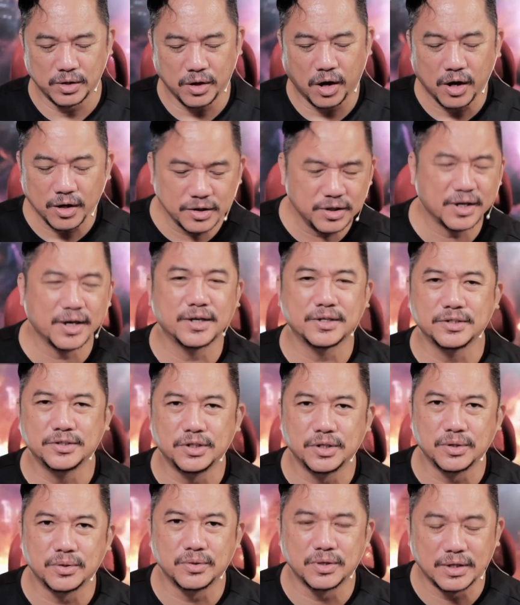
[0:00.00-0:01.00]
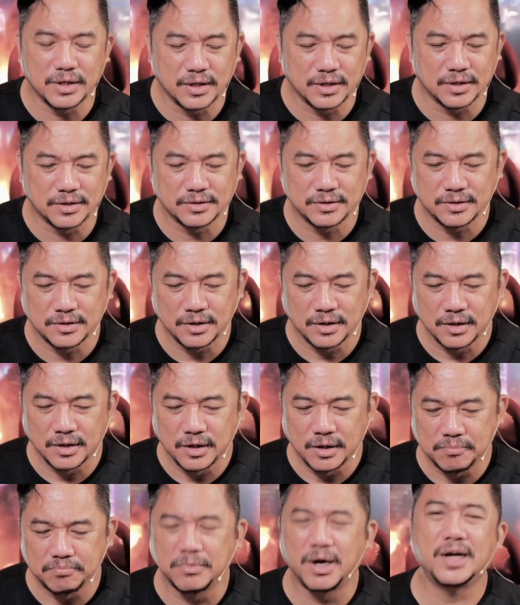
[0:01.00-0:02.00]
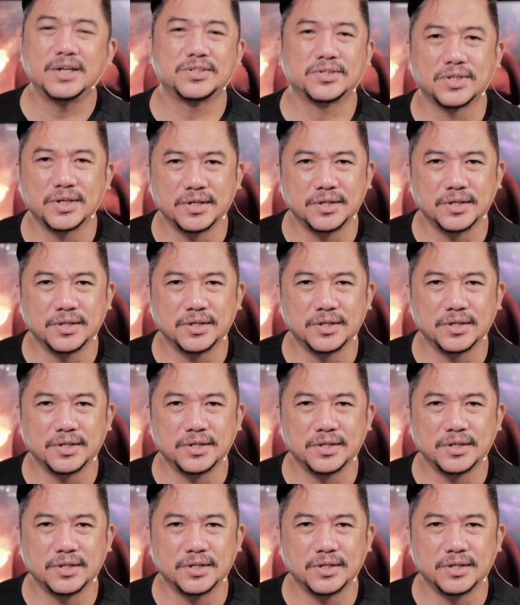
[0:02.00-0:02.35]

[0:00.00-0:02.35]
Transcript: all you got to do is modulate